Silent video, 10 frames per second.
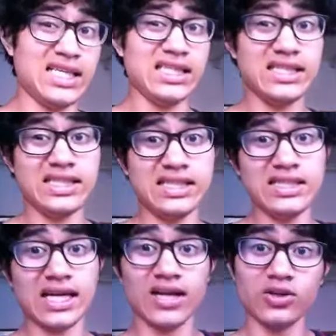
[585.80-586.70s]

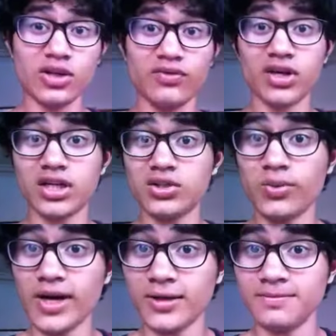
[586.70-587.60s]
I don't know if you're gonna do
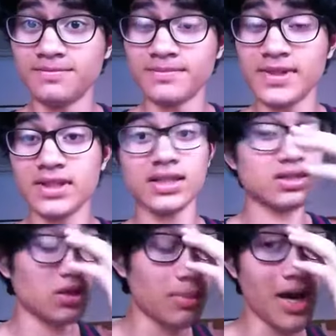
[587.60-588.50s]
well.
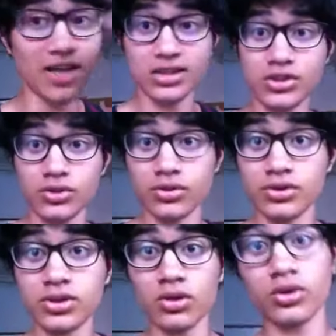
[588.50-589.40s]
It's all about attitude.
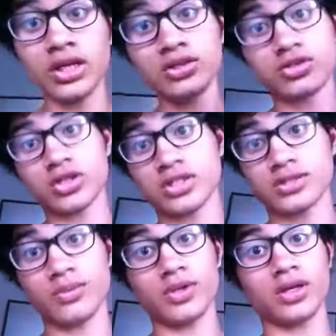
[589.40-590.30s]
So you need to trust in
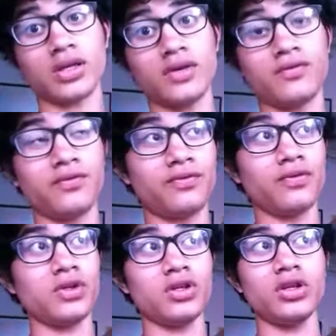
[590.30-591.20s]
something.
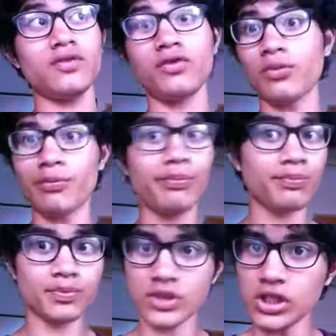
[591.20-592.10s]
If your
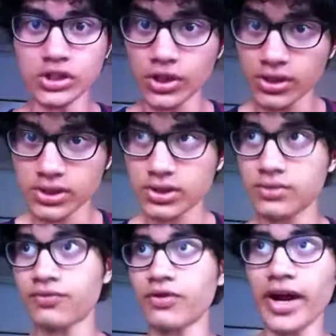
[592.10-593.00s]
teachers,
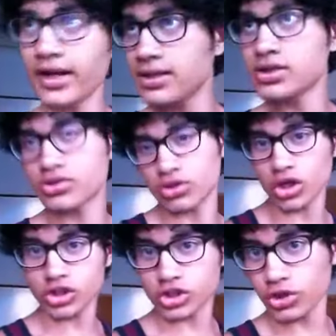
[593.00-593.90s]
friends
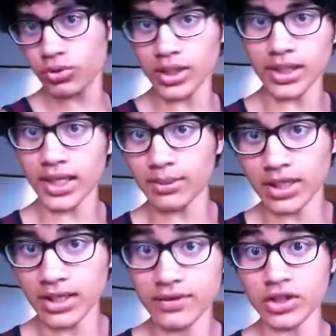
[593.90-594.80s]
trust you and they
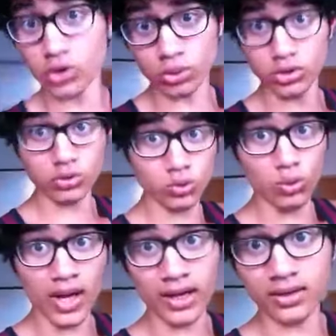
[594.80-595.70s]
believe that you will do
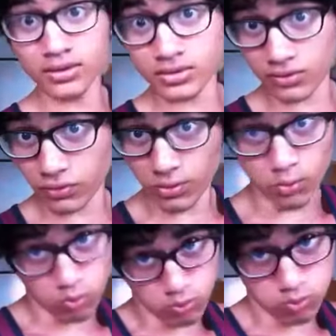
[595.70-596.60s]
well, if you
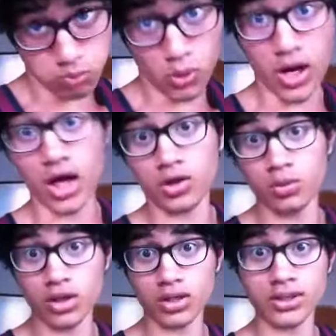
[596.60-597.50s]
put hard
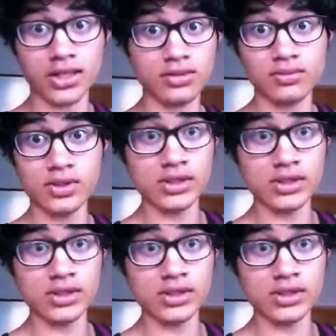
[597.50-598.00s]
work, then